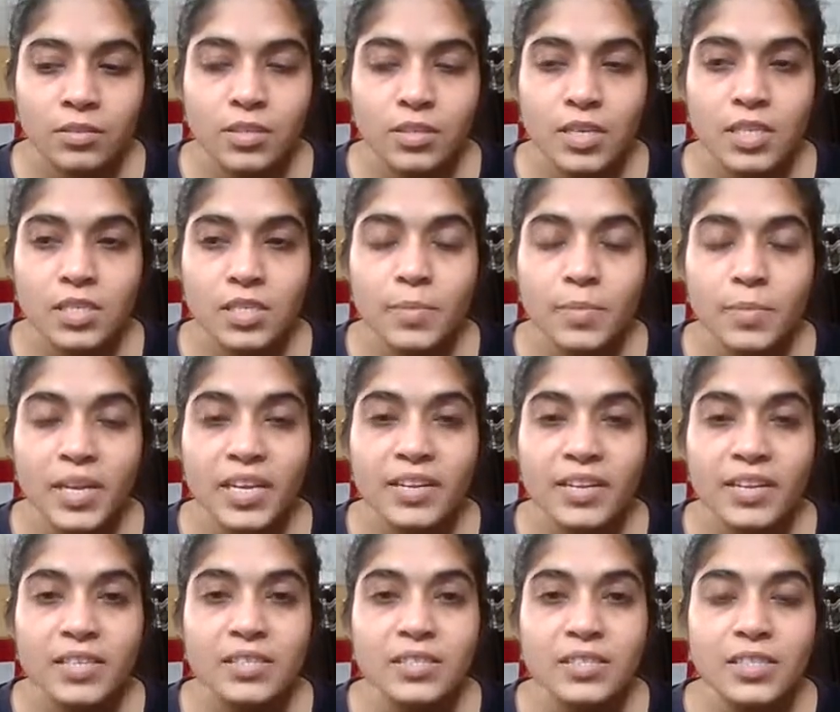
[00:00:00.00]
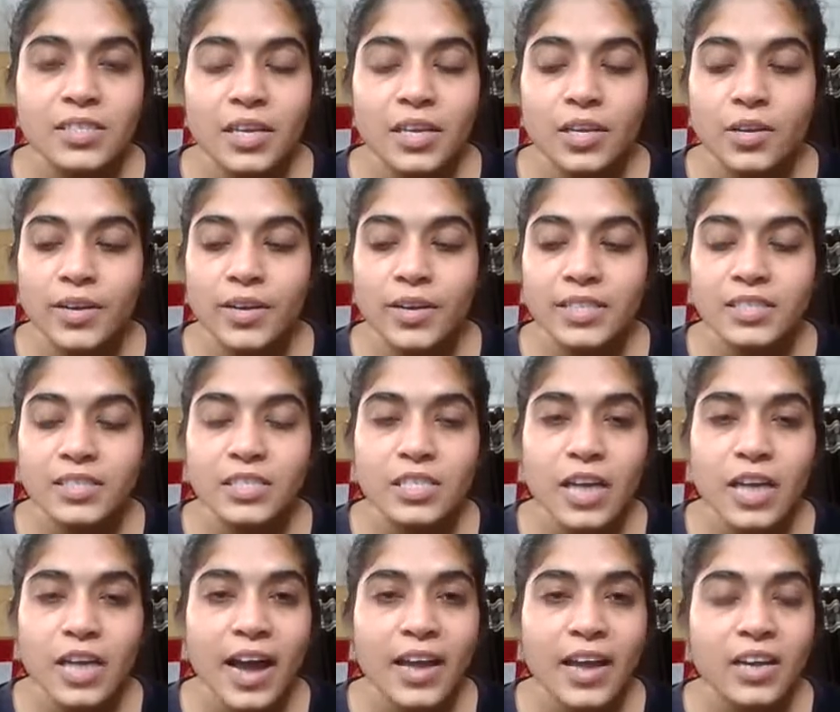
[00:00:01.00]
Experiencing your
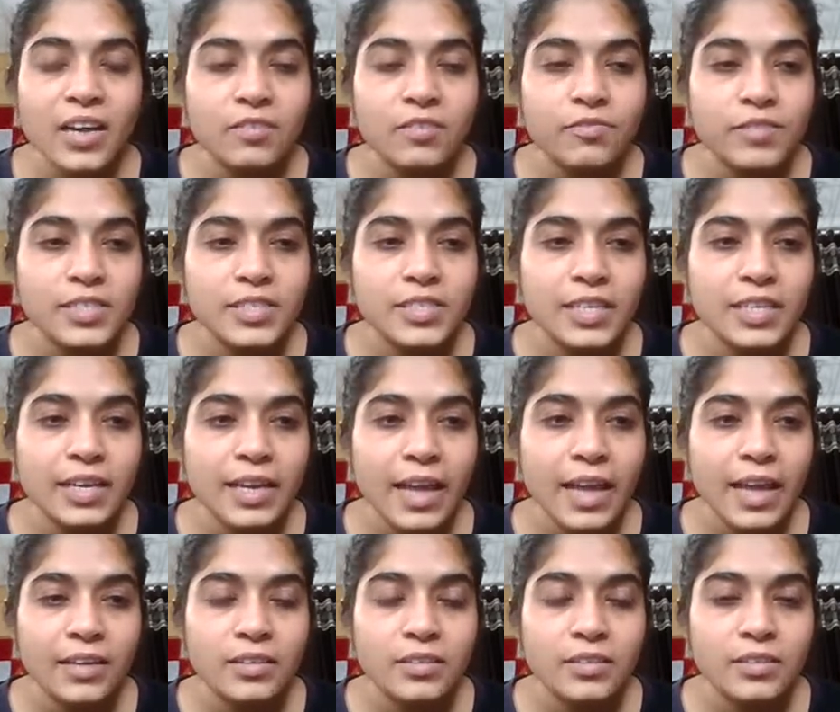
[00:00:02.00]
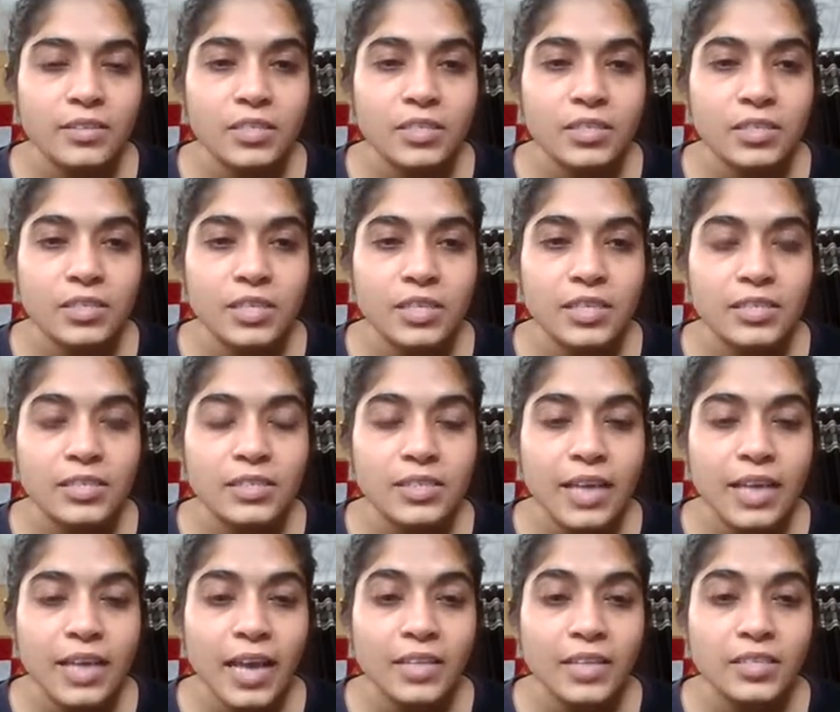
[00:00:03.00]
entire physical existence
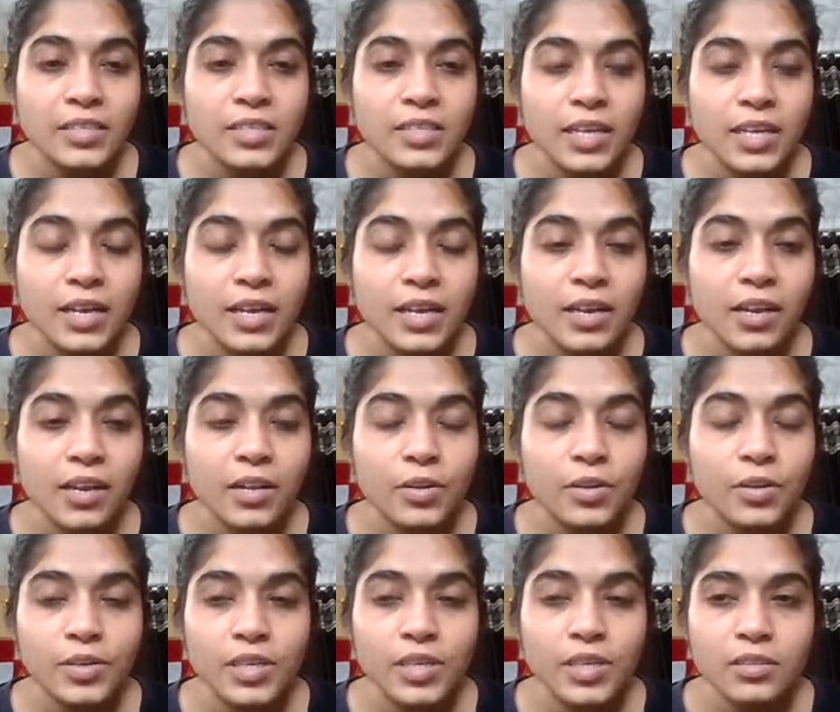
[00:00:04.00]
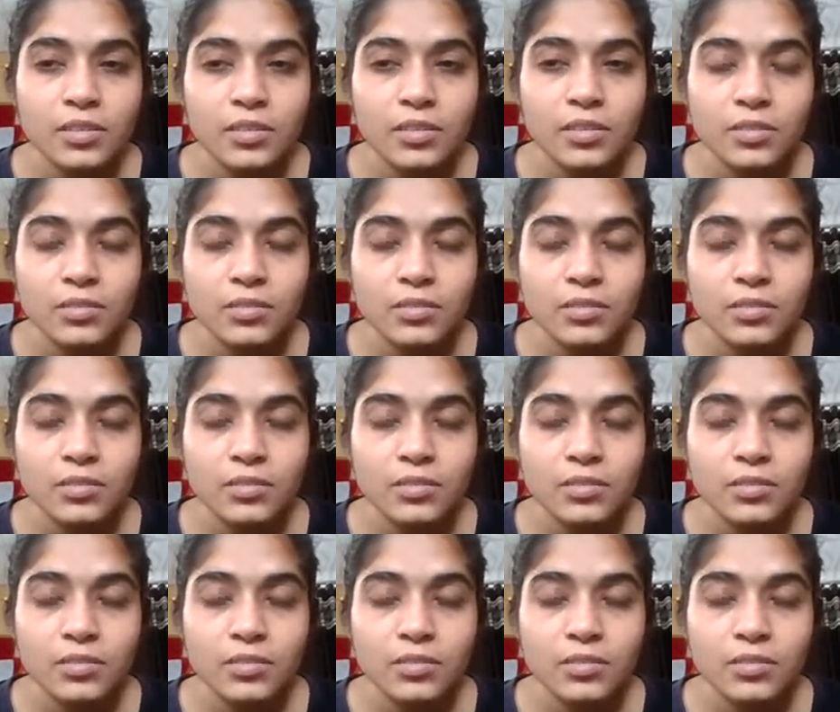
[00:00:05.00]
as a single unit.